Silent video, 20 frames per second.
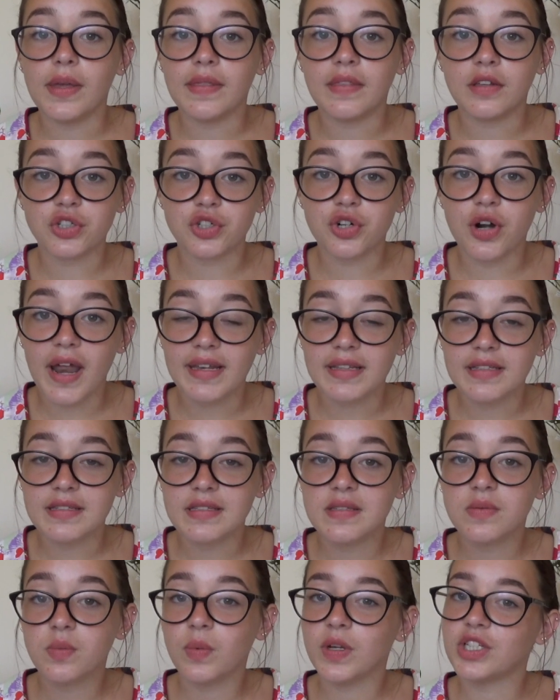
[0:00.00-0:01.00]
the
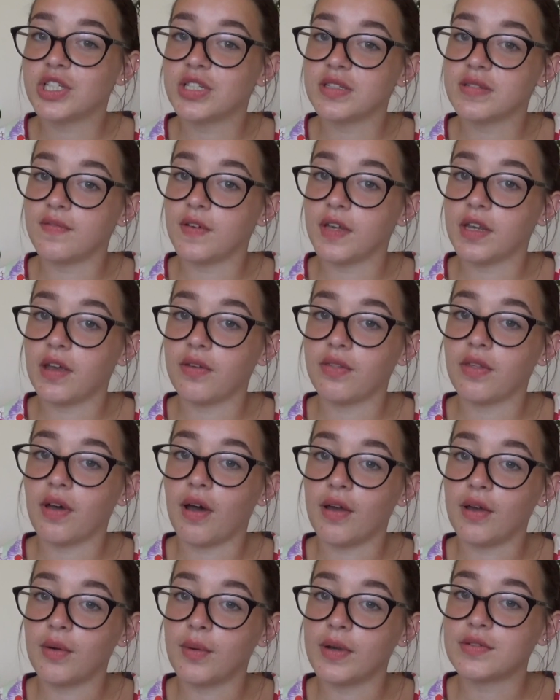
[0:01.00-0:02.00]
Trends, which is a video that
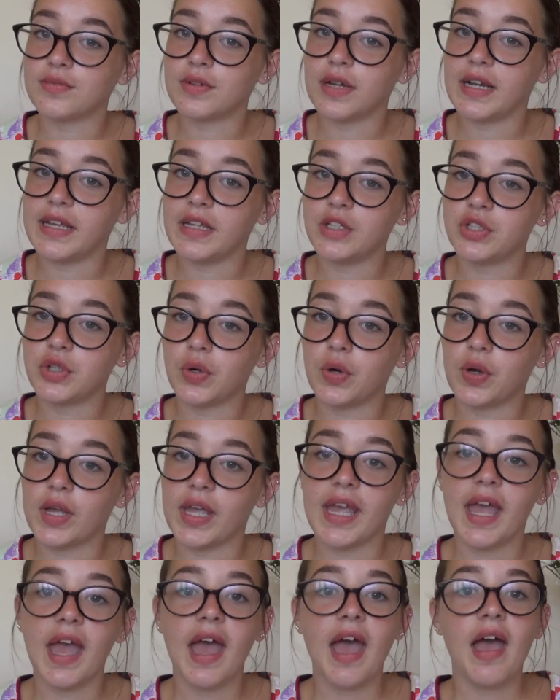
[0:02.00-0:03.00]
I always really enjoy.